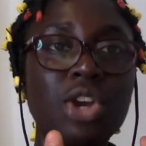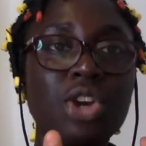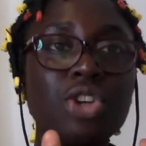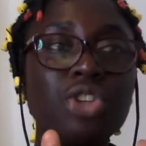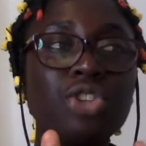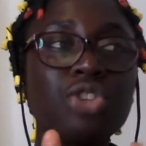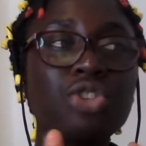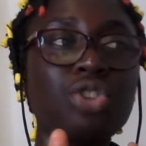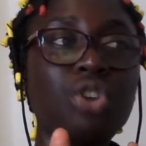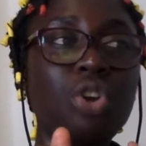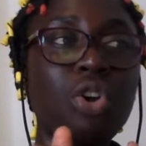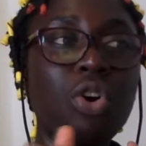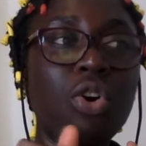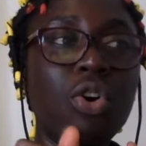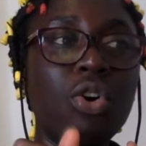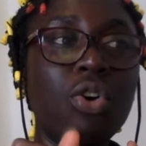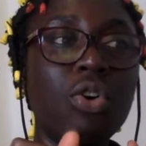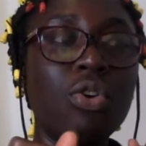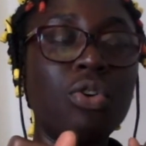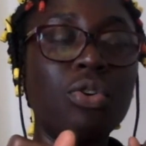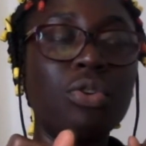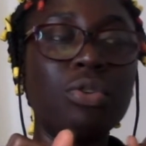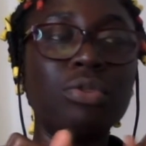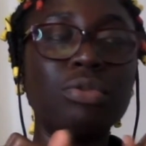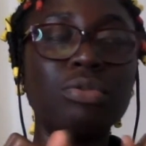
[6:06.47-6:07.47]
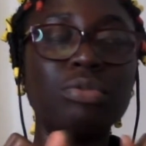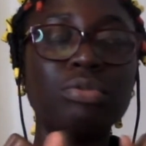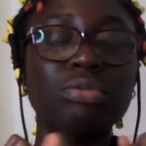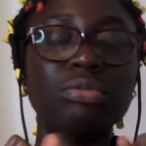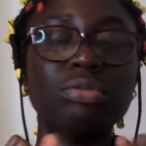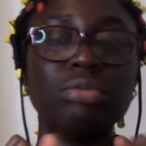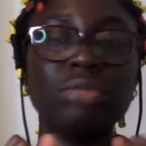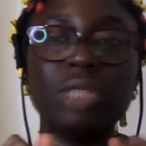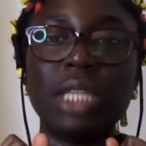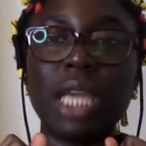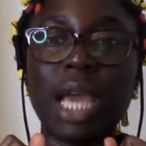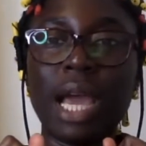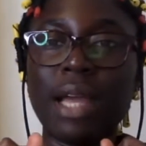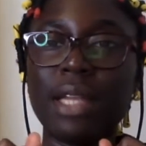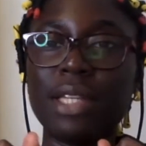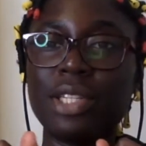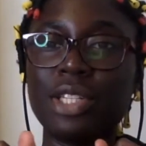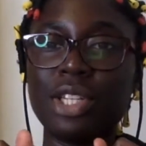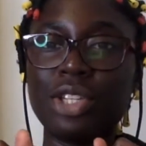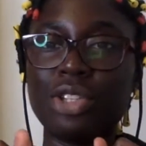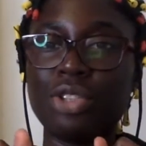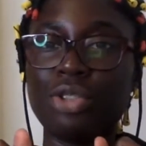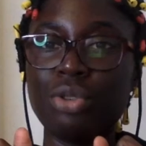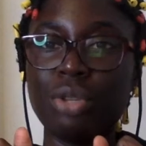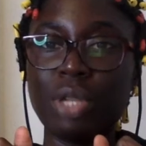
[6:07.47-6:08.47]
so yeah
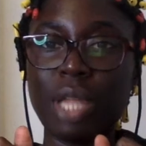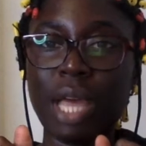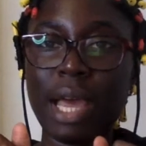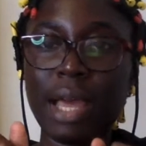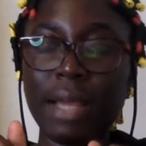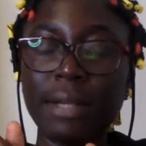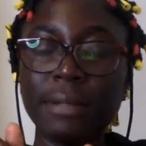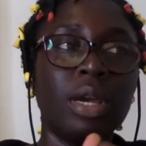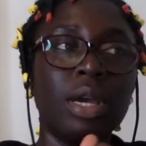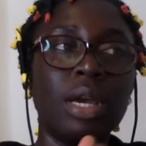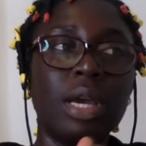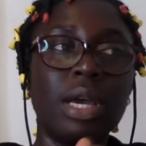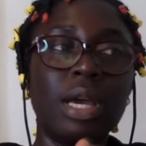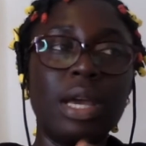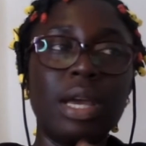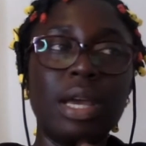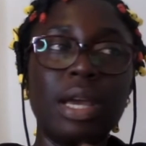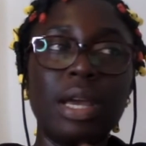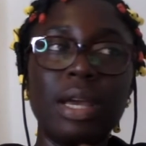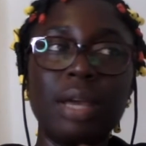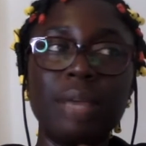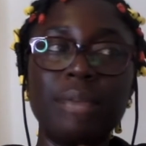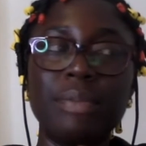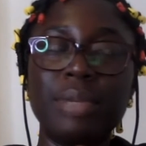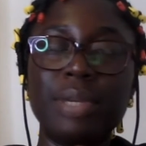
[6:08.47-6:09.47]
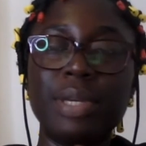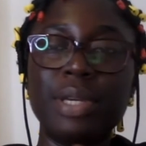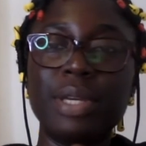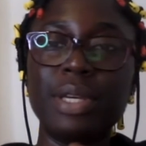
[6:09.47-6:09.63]
just do that um